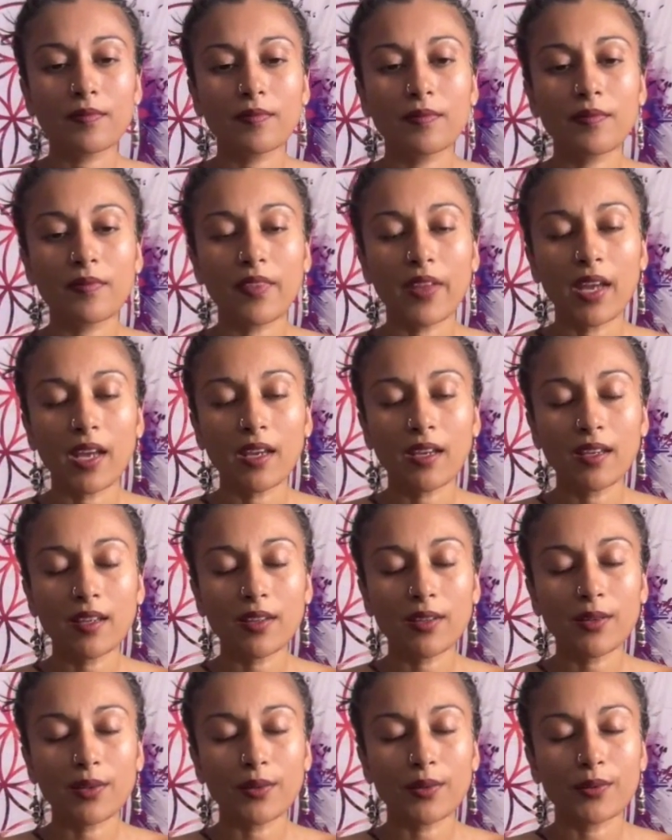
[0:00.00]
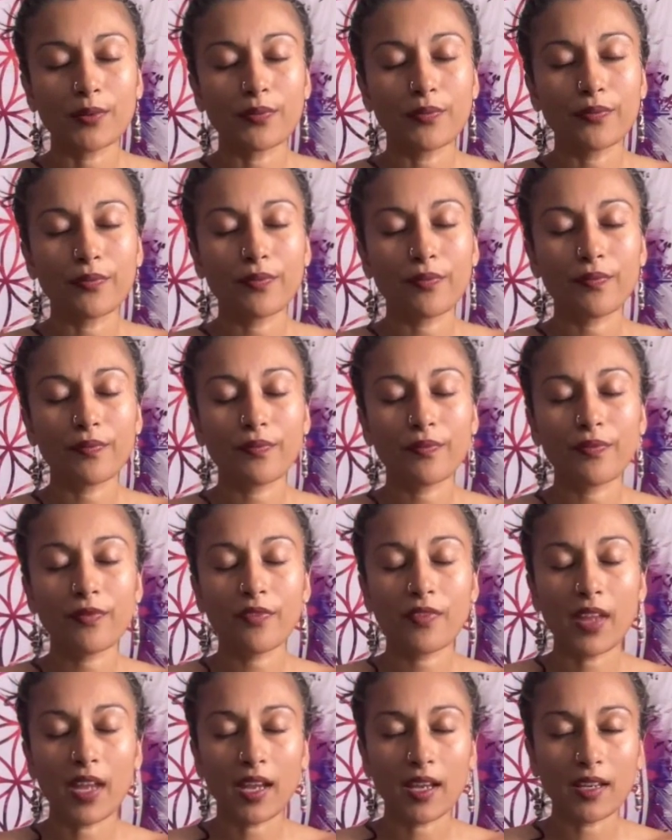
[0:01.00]
Thank you,
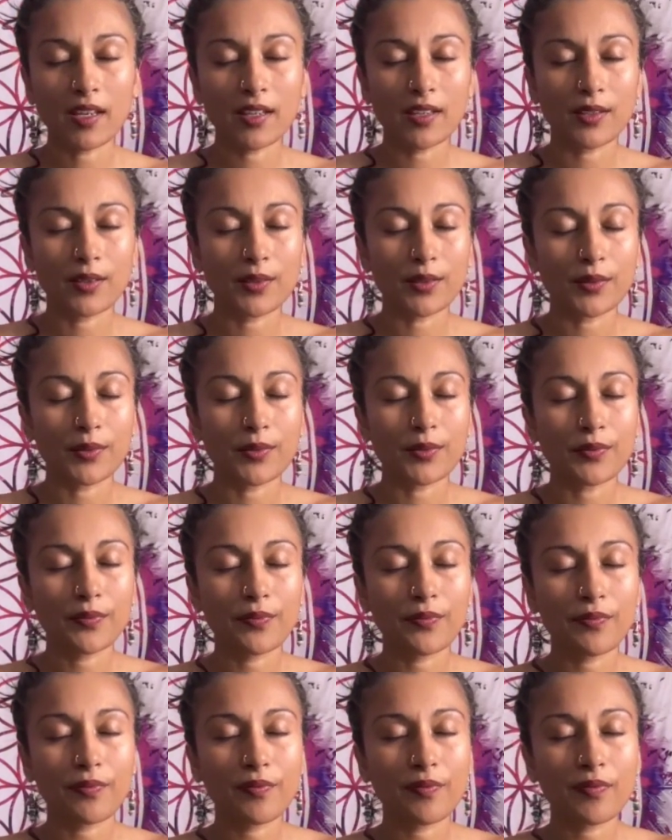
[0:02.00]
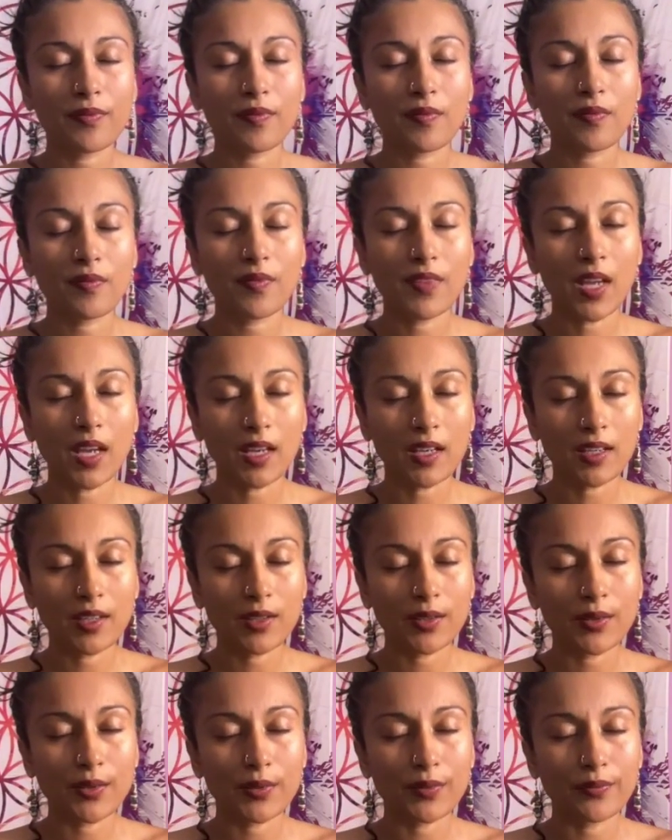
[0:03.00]
thank you, thank
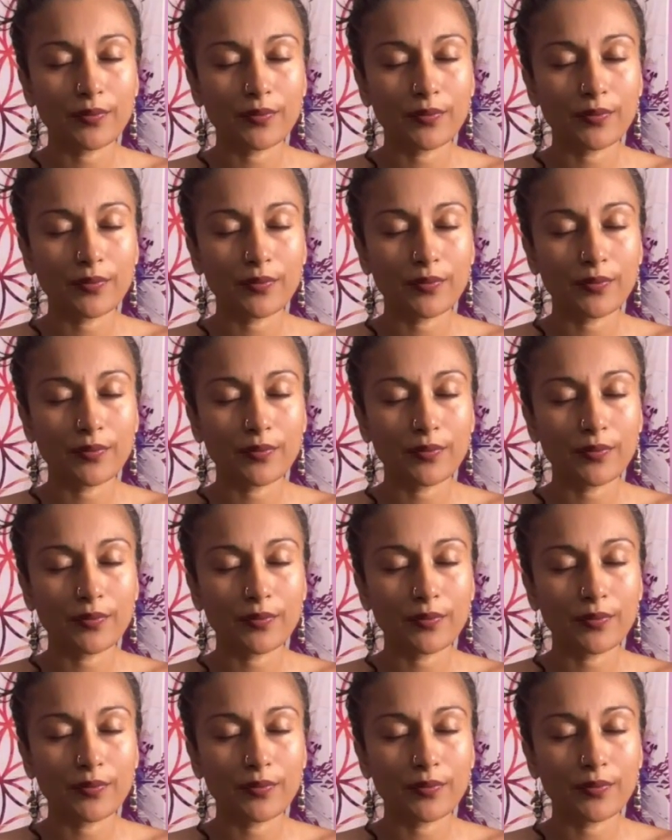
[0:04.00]
you